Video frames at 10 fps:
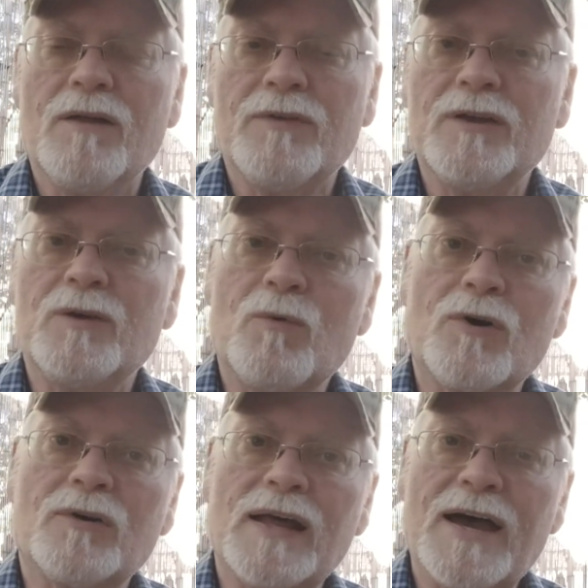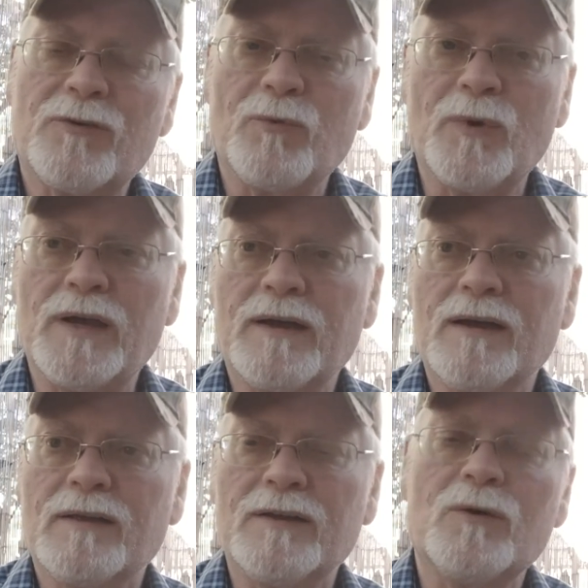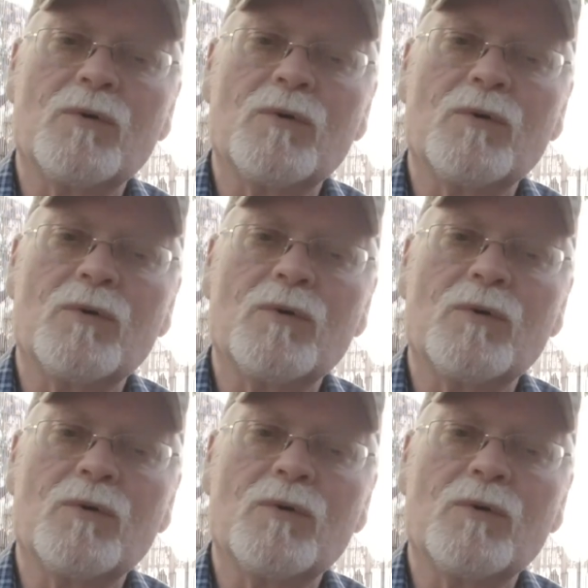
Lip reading: than you were last week, than you